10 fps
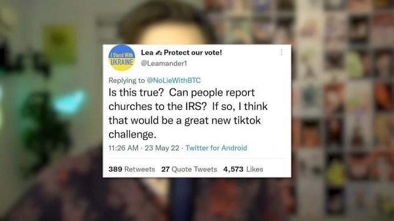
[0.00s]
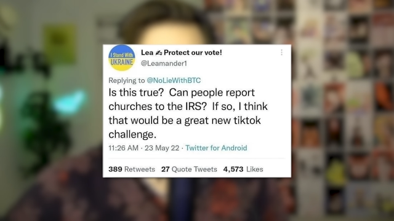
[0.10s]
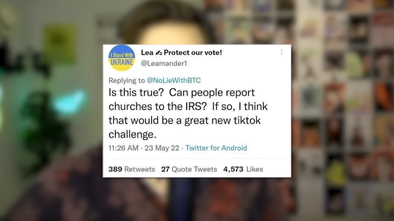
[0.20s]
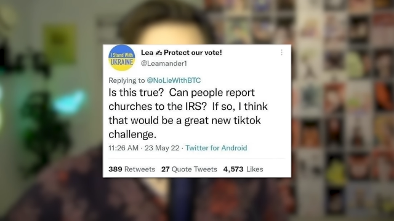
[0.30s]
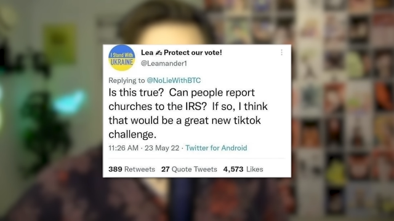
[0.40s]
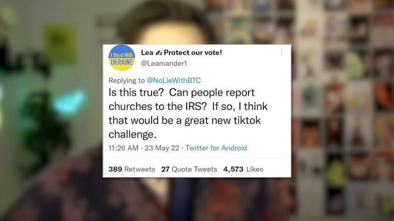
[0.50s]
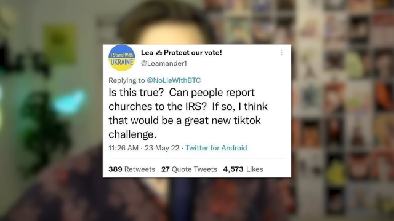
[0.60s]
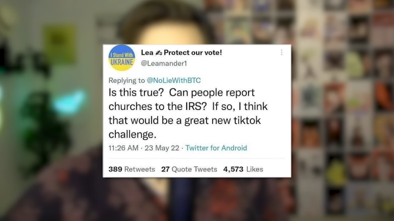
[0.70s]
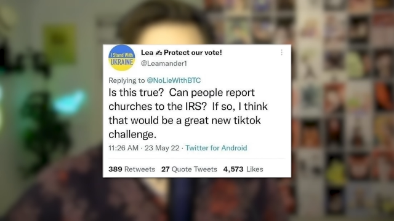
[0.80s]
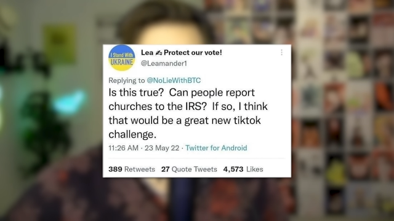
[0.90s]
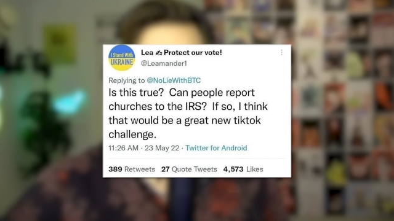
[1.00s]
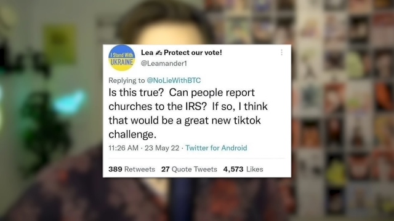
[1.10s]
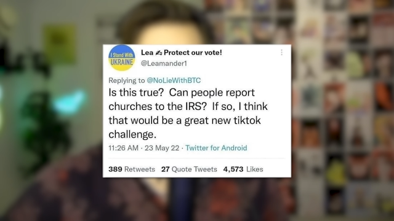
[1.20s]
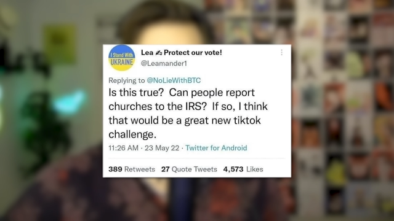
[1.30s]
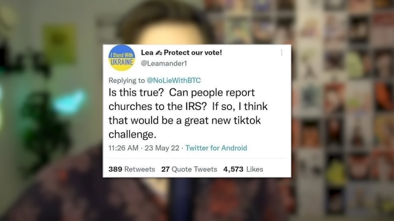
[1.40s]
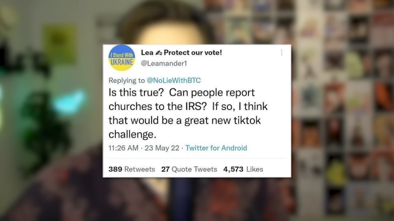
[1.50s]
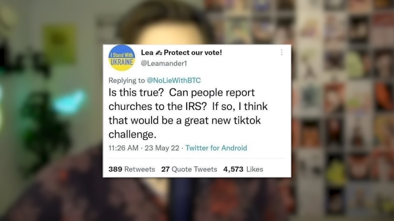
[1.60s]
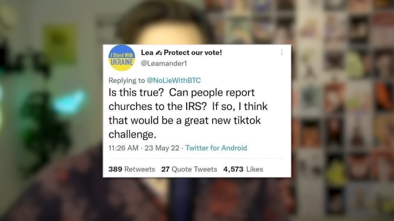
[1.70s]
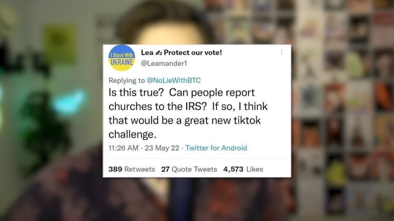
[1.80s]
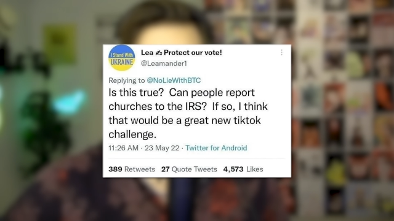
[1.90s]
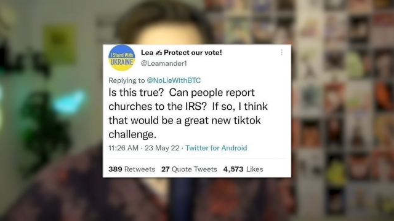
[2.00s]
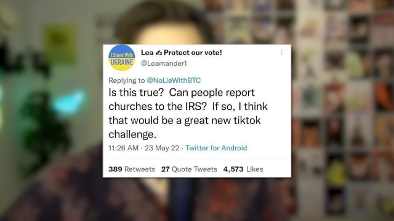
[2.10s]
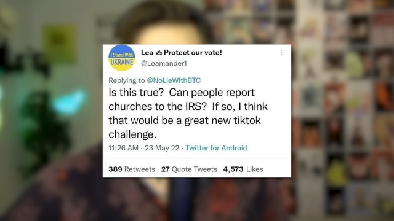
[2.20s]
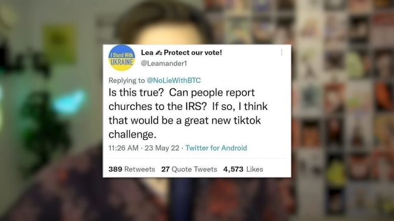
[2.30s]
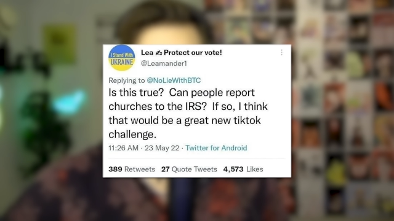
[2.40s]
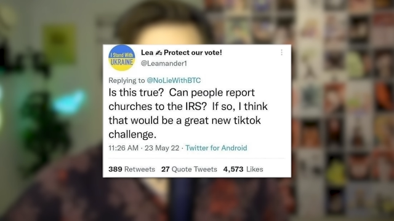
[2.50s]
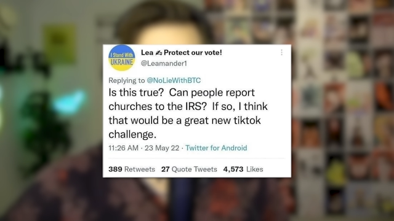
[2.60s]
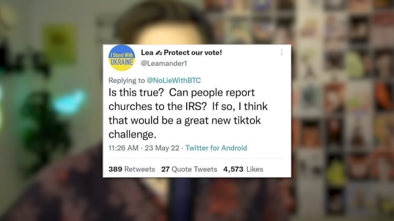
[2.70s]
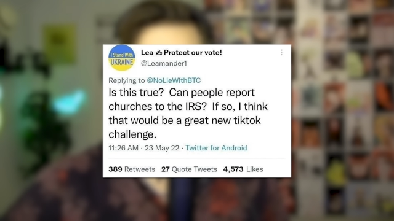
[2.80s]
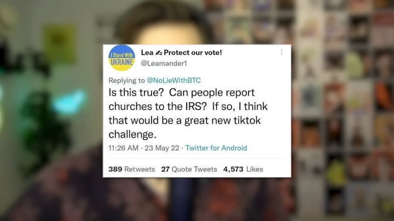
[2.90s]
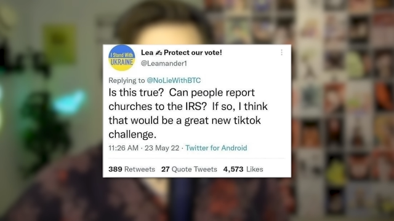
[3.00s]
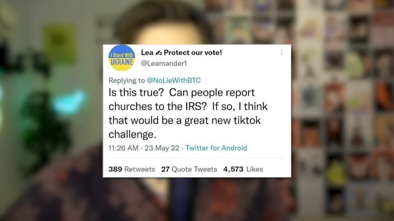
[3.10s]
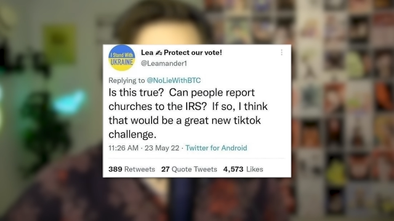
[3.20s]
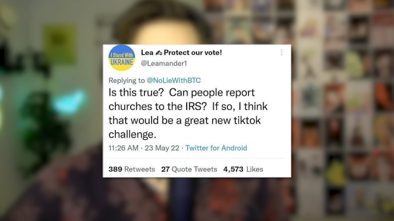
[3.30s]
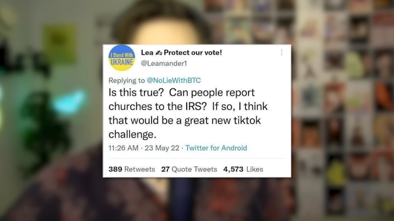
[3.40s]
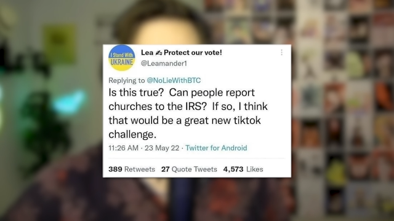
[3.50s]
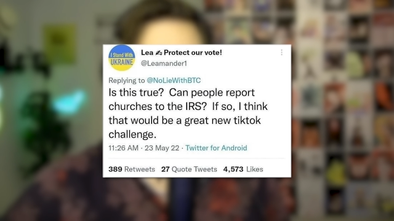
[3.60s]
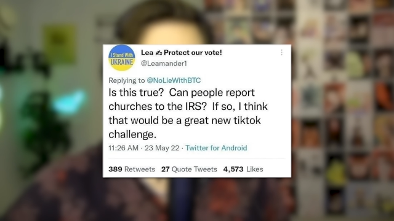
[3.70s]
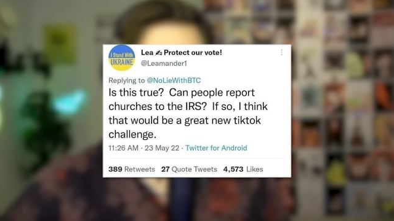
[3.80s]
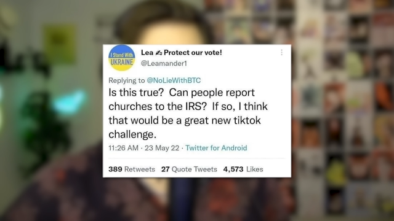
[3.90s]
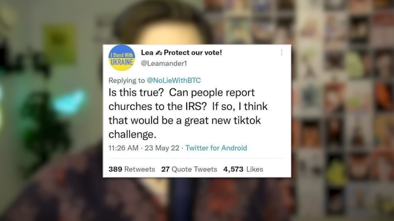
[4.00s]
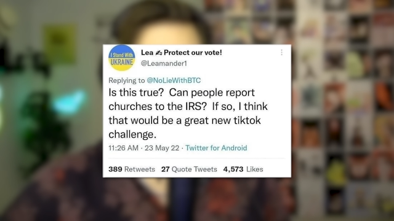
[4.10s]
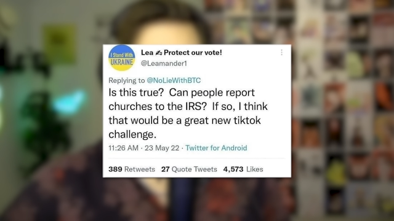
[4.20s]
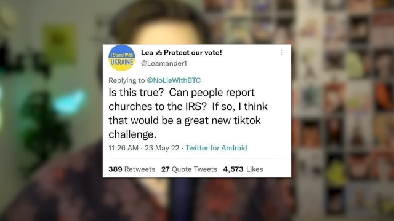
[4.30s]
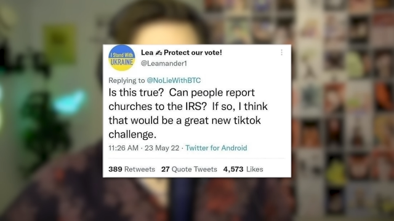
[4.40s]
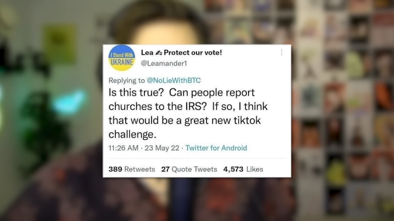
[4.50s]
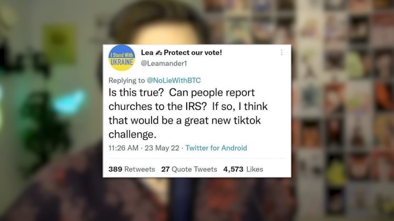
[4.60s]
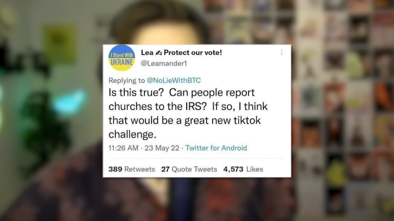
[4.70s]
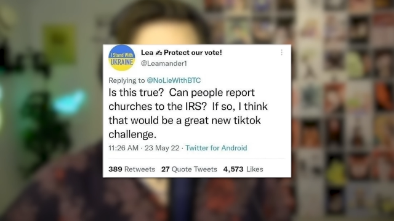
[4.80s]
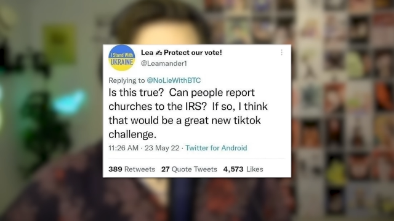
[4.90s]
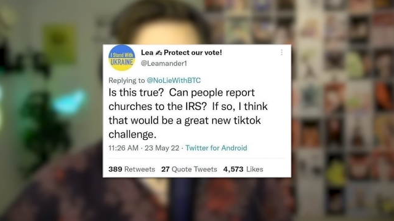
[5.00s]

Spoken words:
(no speaker visible)